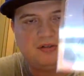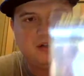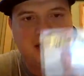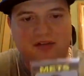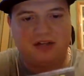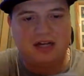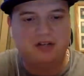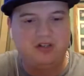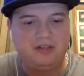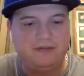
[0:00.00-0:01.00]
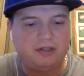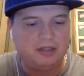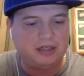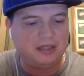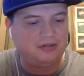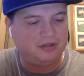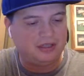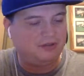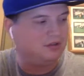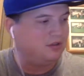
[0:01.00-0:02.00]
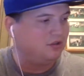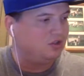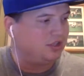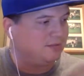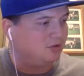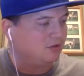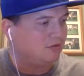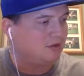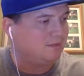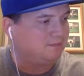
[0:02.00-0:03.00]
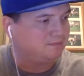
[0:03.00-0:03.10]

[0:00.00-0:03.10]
So that's actually very nice. So that's another Jacob deGrom.